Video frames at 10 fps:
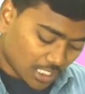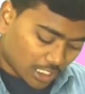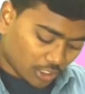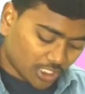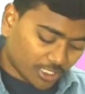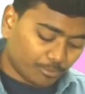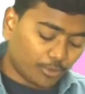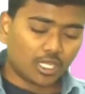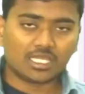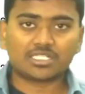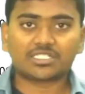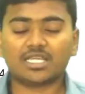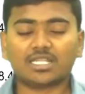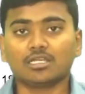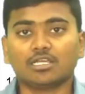now employer
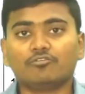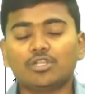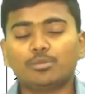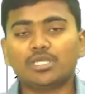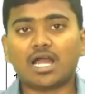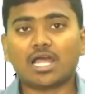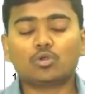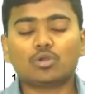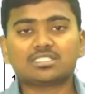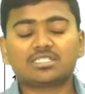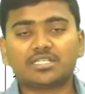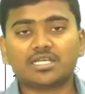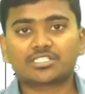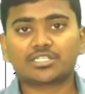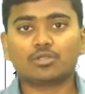share will be allowed as a
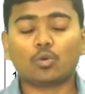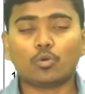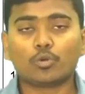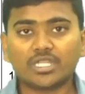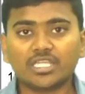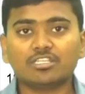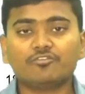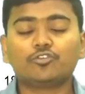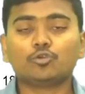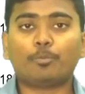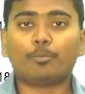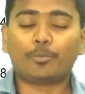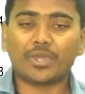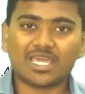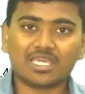deduction only if you
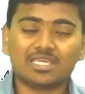pay